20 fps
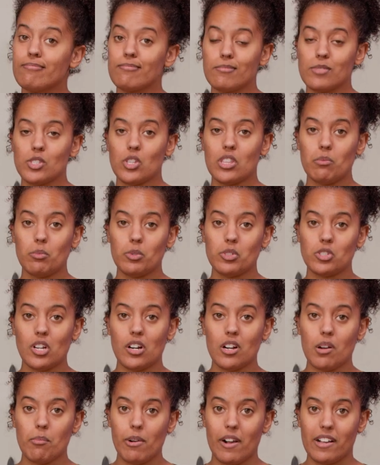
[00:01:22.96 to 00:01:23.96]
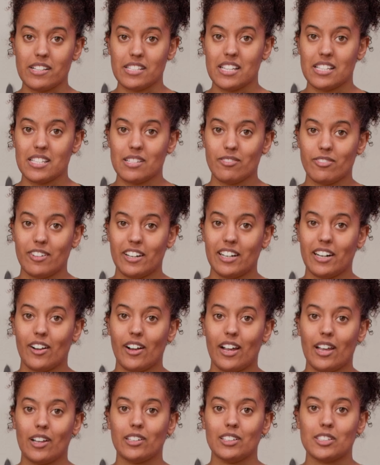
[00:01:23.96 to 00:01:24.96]
So then we'll start our process of finding our
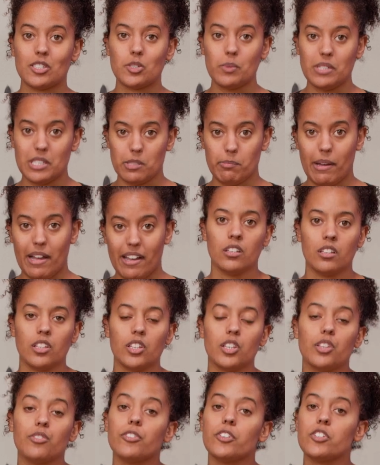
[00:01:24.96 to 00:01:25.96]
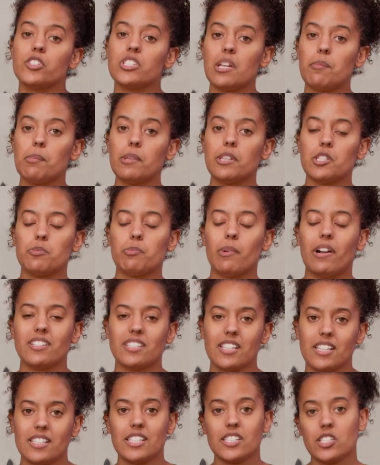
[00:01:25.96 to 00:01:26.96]
angle and sweet spot. The first step in this
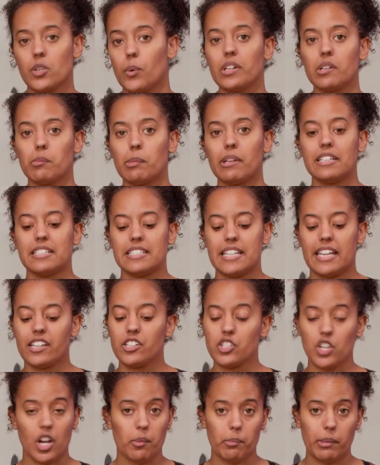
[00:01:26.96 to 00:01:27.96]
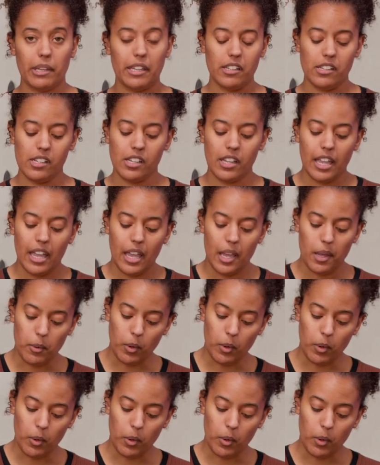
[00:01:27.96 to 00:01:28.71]
process is going to be to take a Sharpie, and